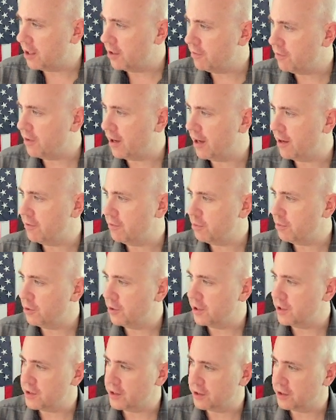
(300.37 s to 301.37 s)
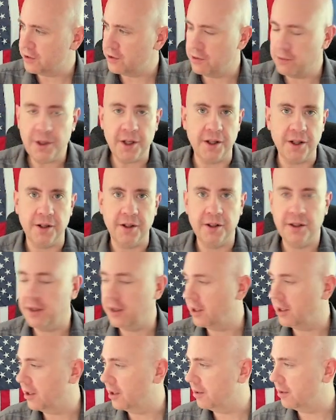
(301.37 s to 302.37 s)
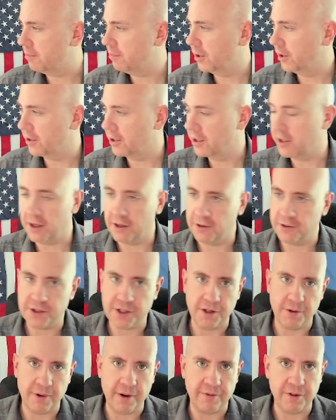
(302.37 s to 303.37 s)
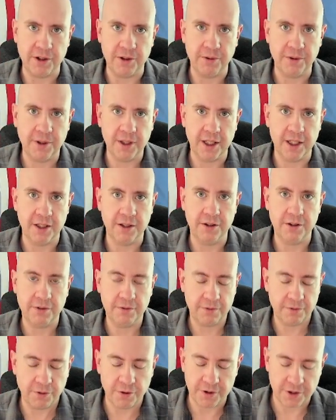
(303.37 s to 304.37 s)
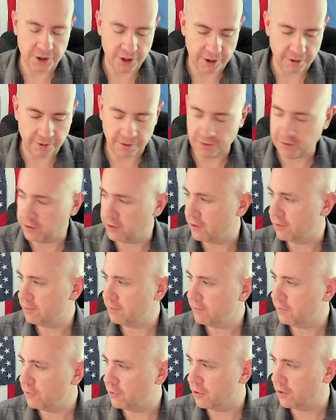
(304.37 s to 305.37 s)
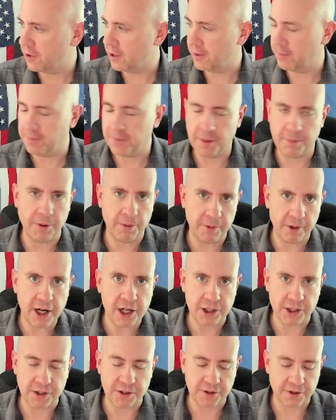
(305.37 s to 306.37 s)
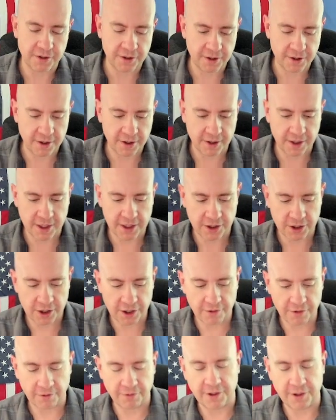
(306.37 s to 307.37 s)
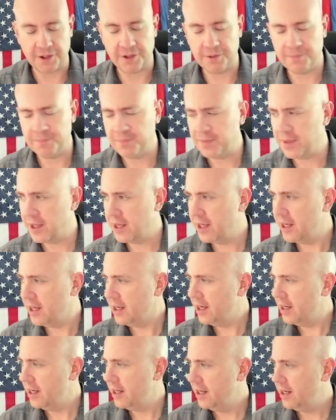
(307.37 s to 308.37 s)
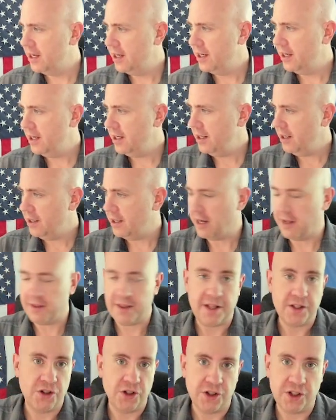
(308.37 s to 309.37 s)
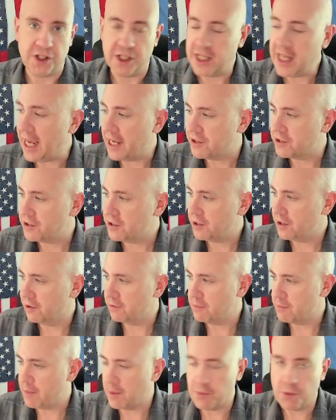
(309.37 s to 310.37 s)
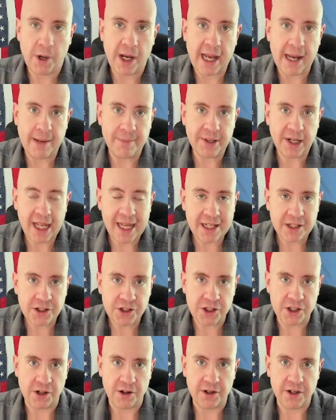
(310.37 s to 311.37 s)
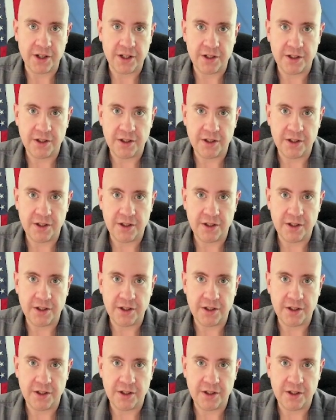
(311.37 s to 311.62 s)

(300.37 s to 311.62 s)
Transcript: $5.621 billion in revenue for the general for appropriations in the general fund. Now that's just a guess. Remember what happened last year.